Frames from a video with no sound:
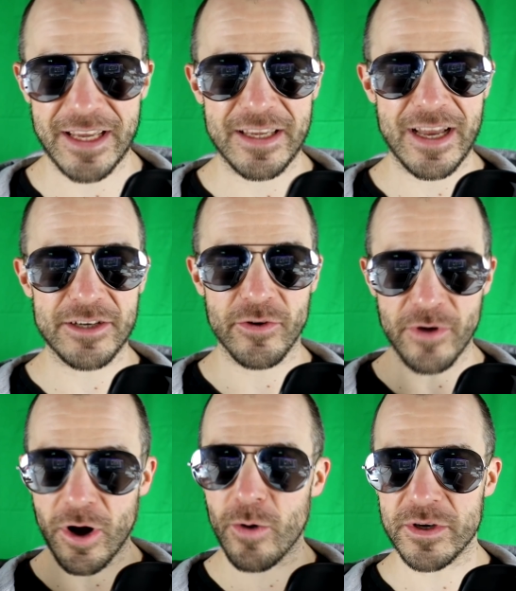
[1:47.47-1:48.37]
I don't
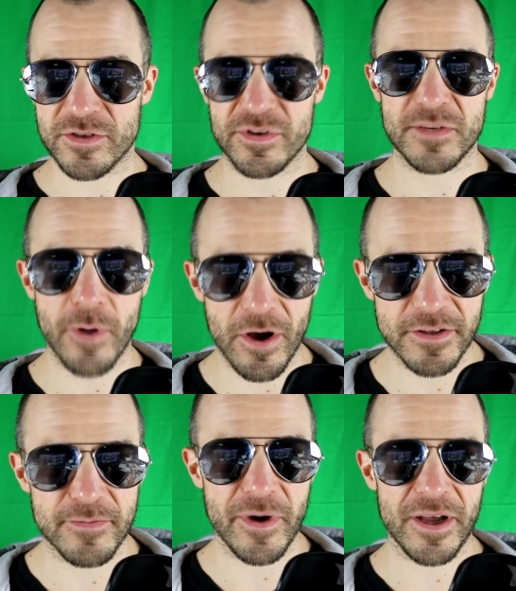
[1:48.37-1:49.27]
always
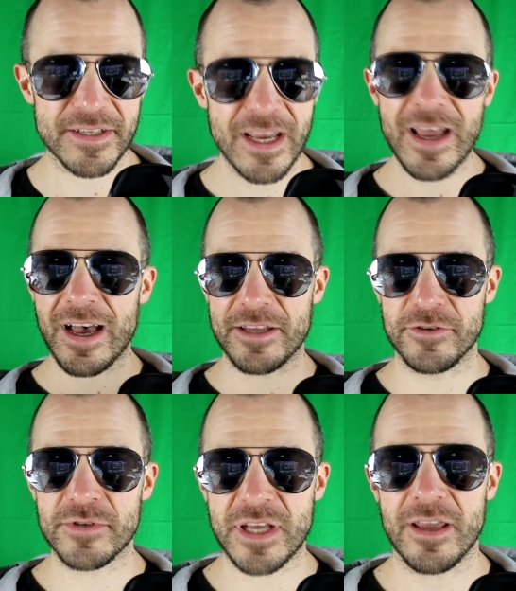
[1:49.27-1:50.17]
respond, but I
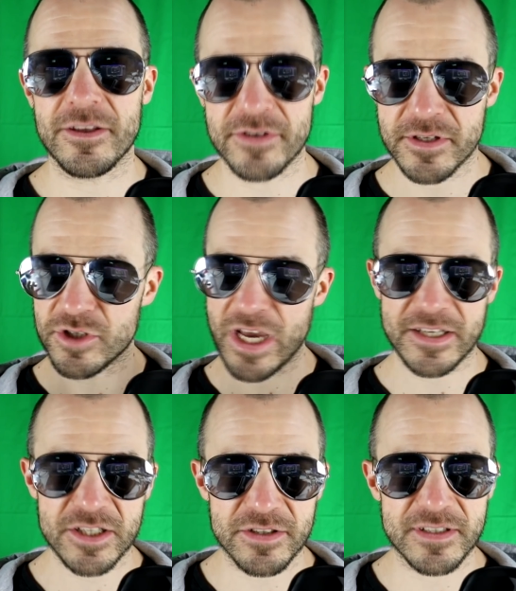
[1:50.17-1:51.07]
do take your
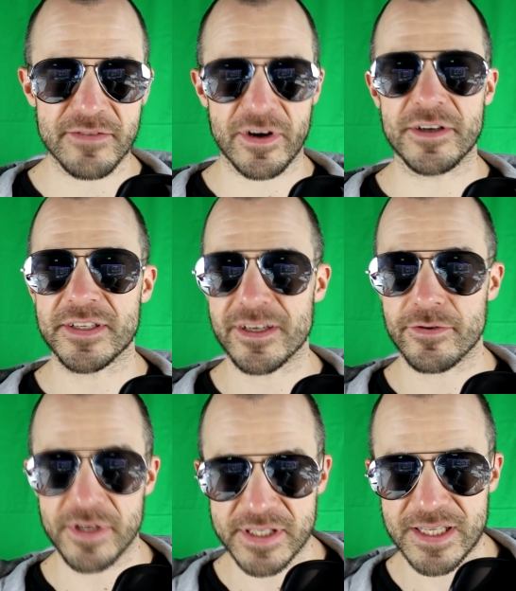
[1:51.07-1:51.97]
suggestions very
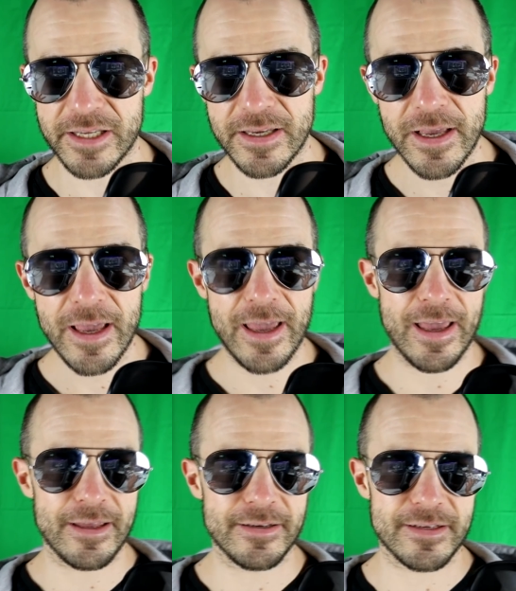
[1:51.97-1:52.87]
seriously,
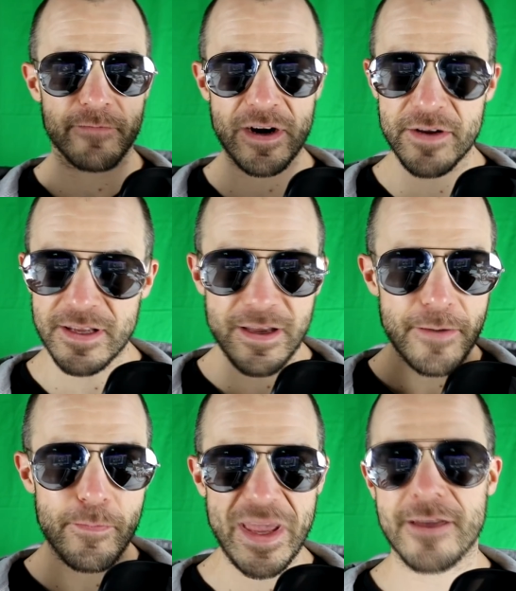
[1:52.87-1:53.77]
and very
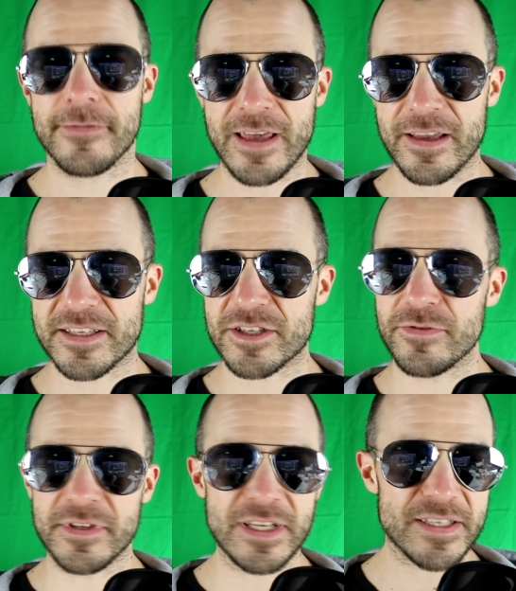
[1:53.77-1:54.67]
big thanks to
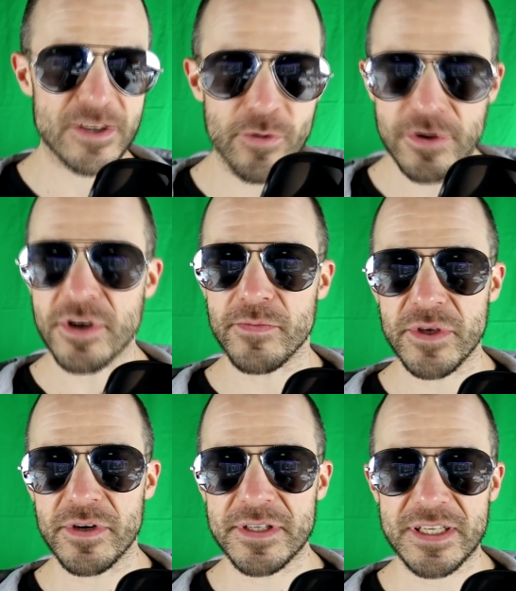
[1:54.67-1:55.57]
the Discord
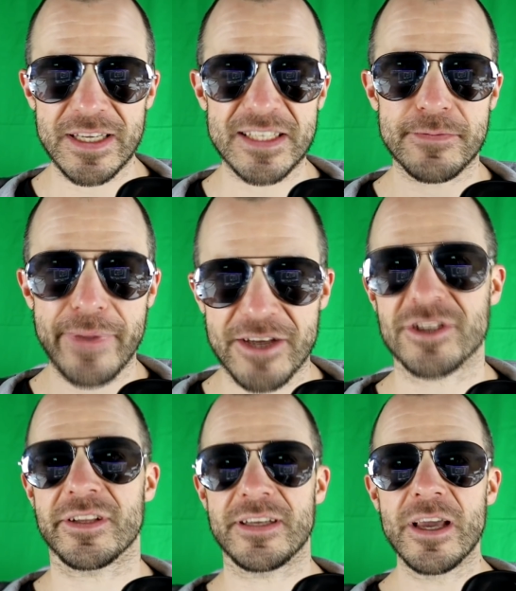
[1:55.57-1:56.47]
community,
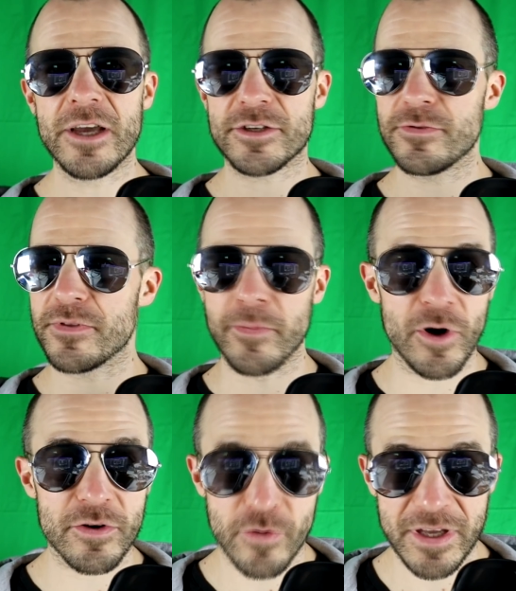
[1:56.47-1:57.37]
especially to the
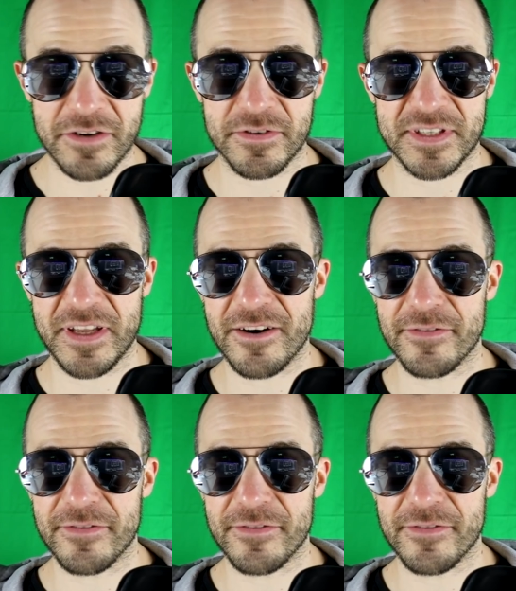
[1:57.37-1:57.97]
moderators there.